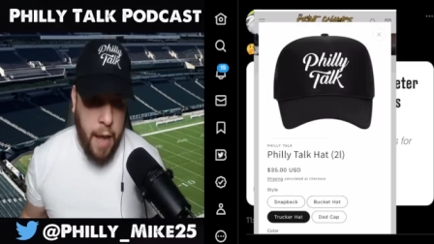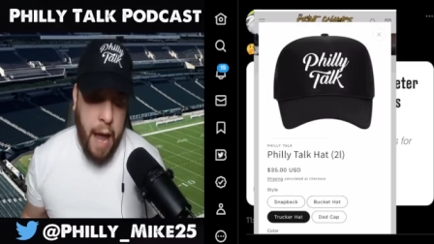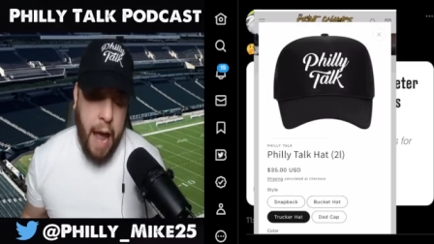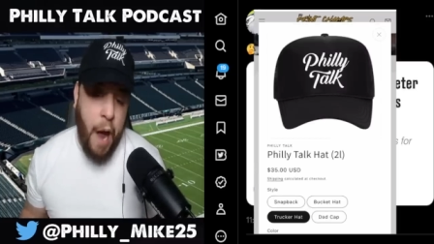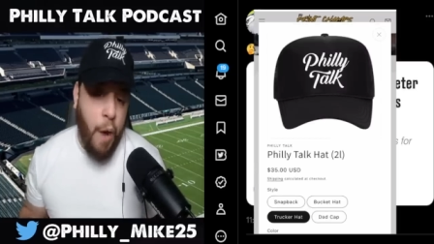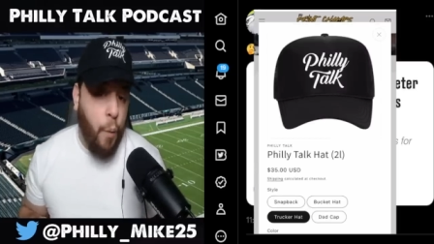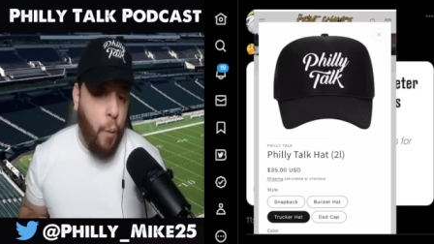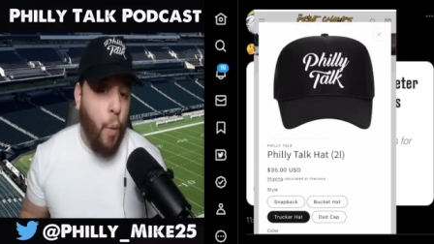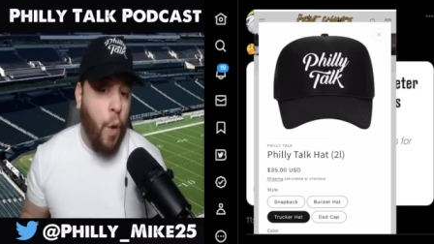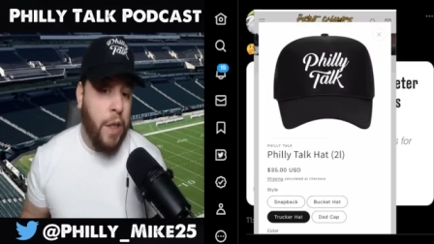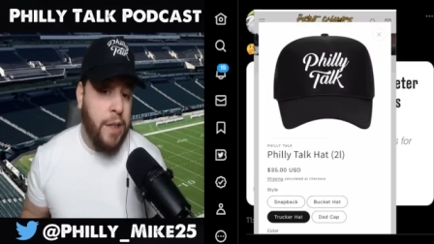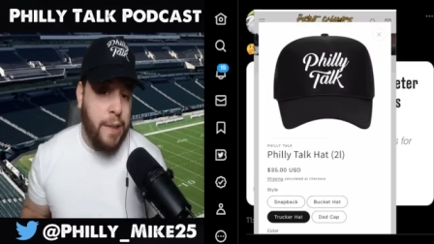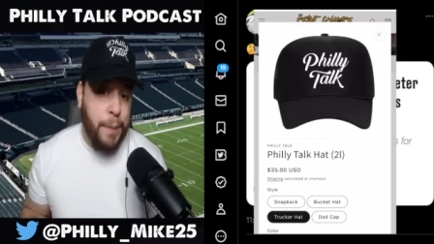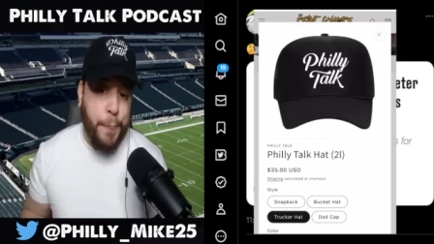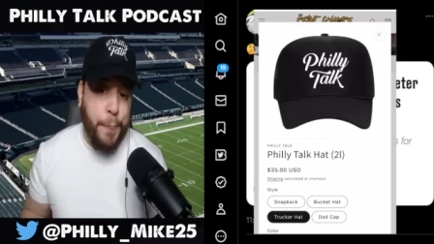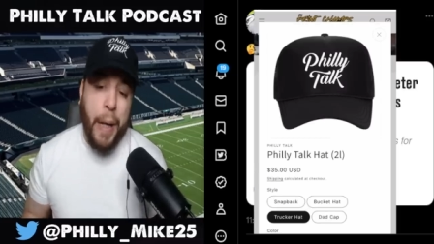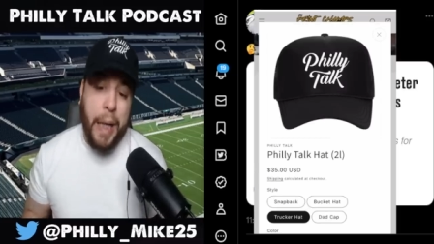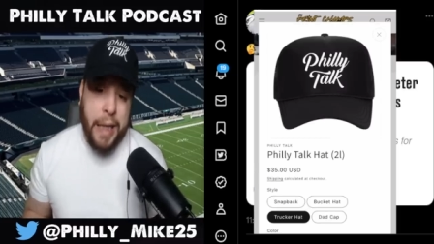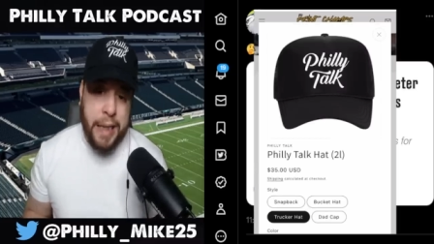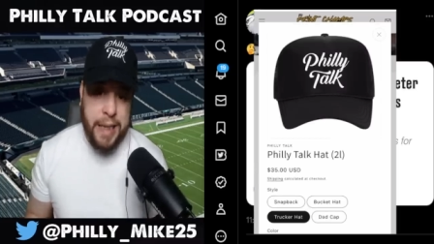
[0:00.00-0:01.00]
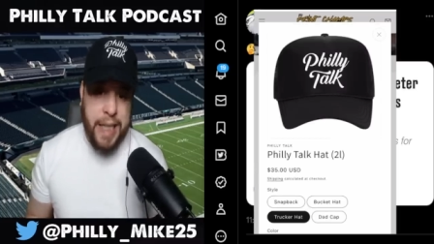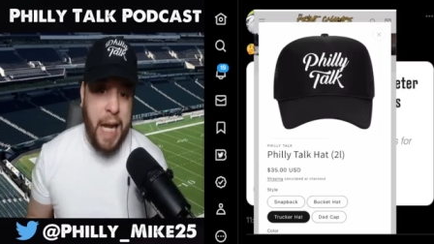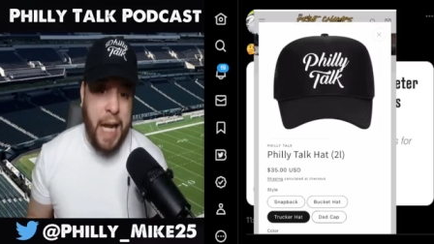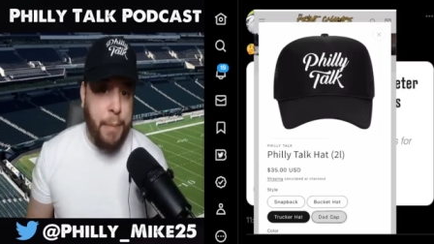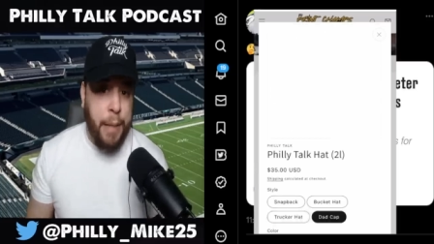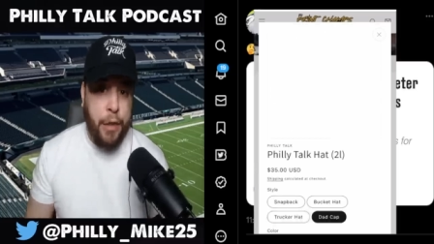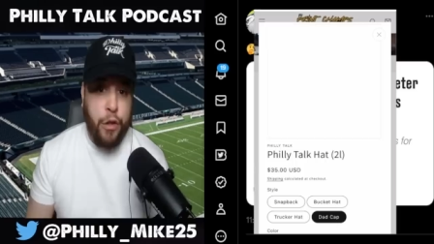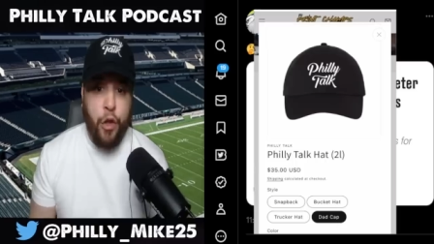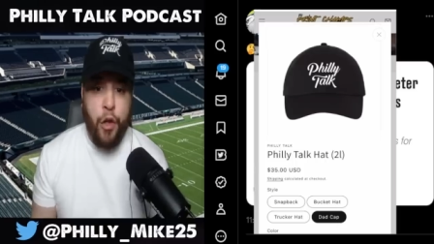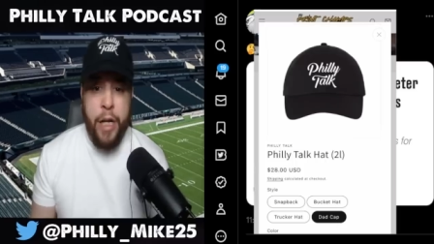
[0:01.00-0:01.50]
At once upon a
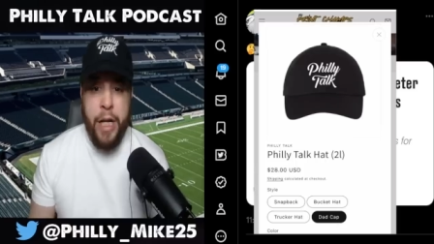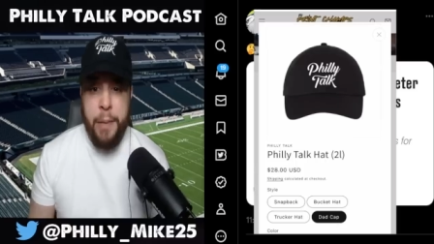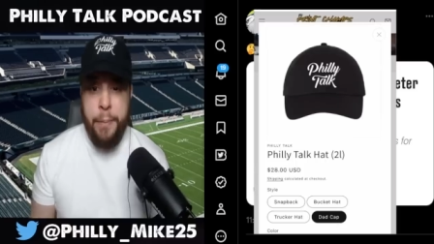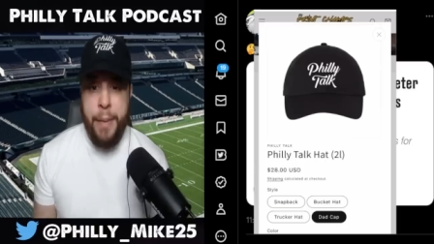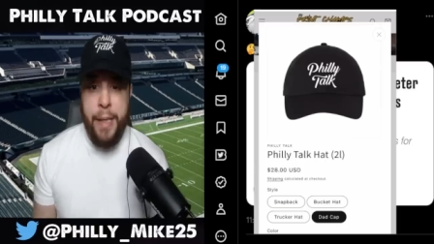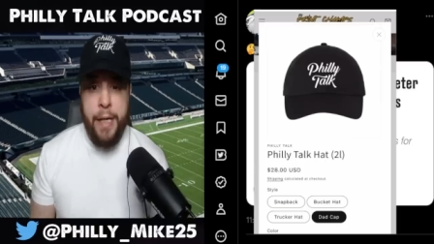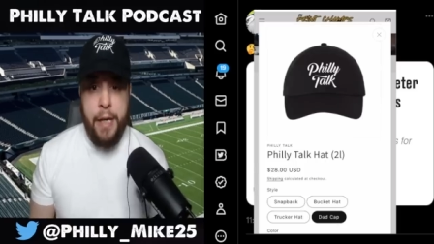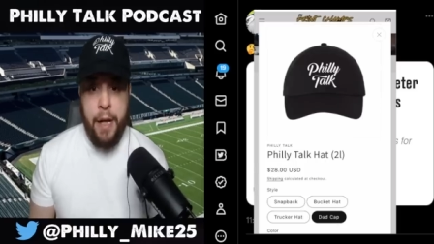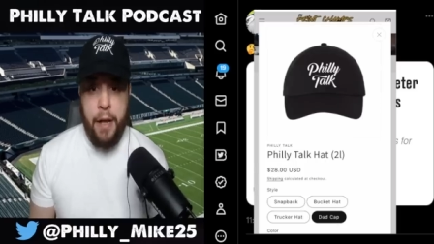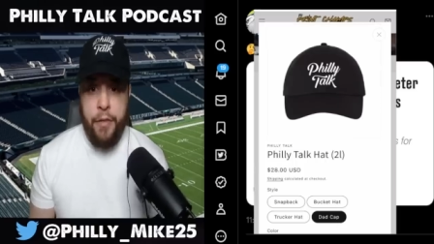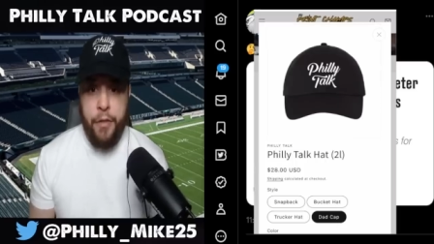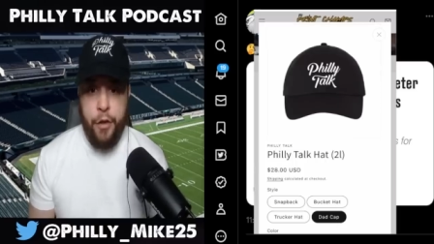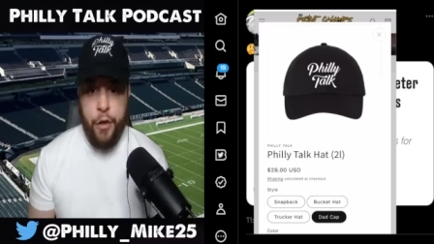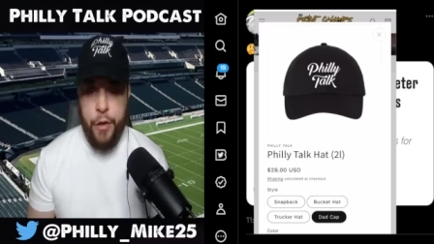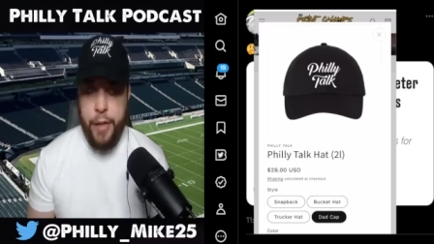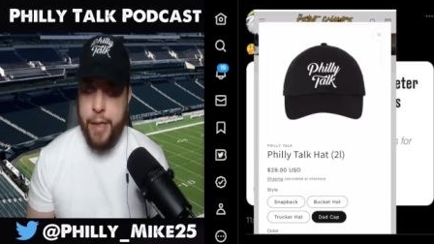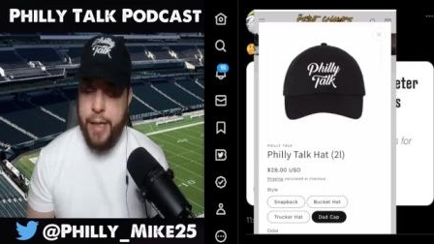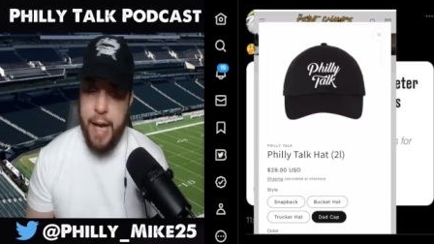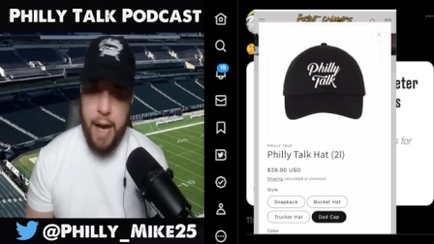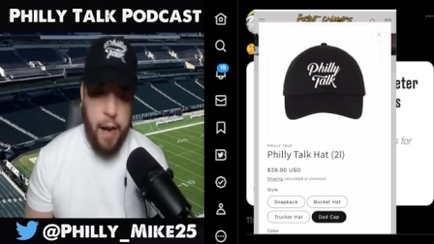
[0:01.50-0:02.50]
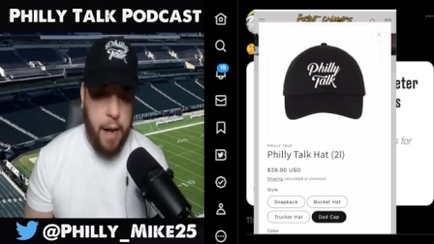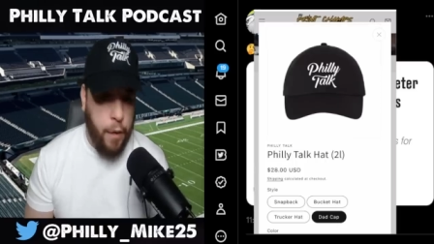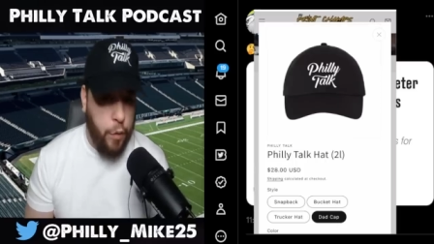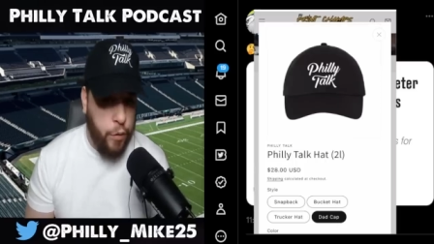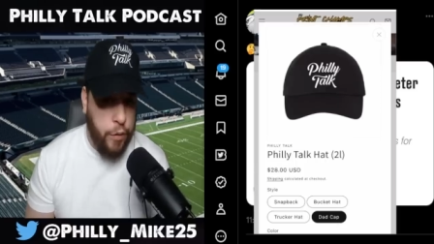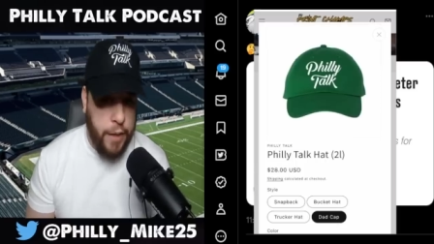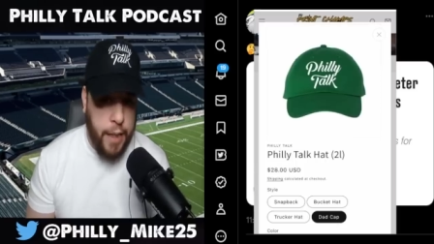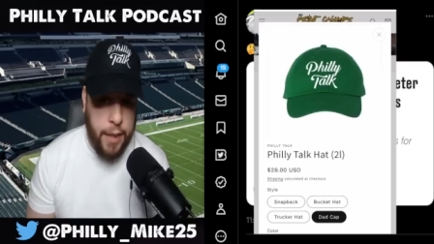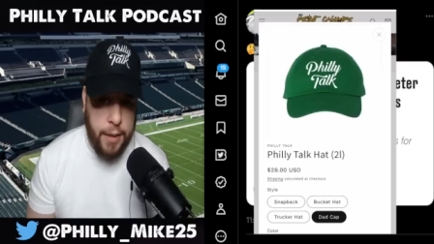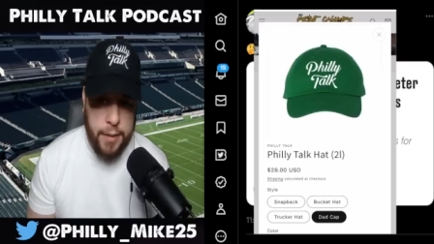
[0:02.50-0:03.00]
time, I thought he'd be there at 30. Now I
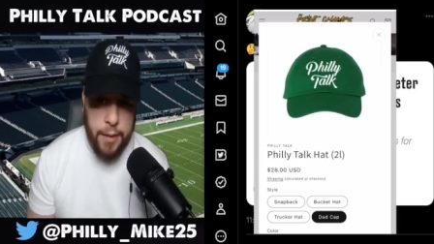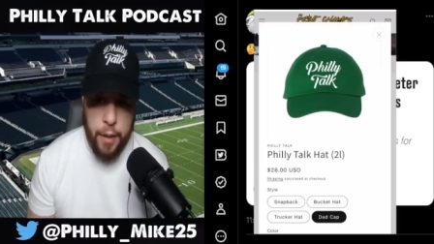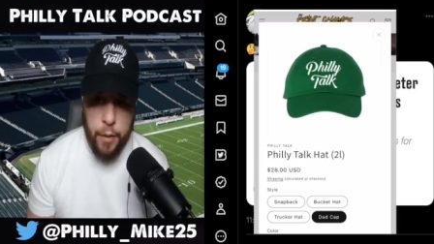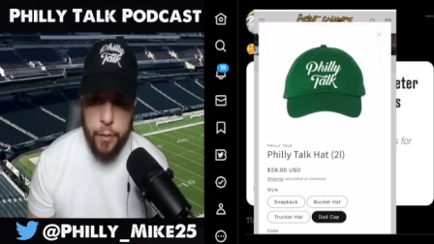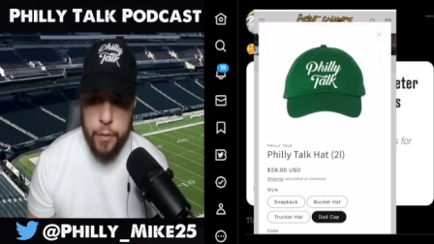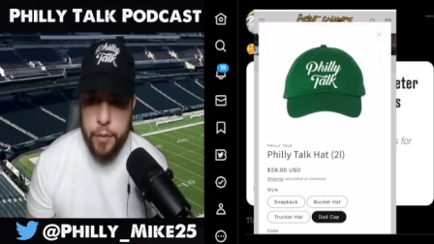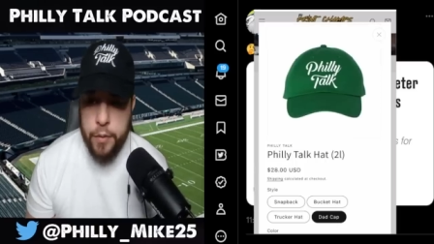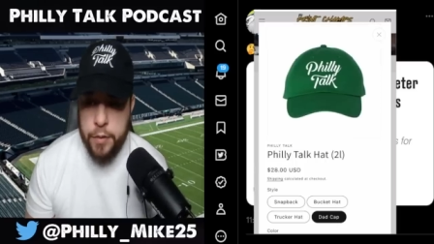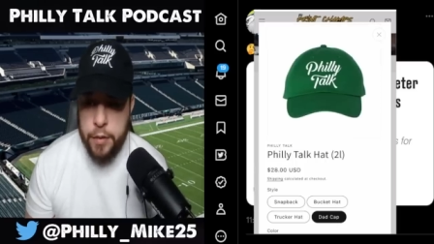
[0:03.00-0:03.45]
don't think so.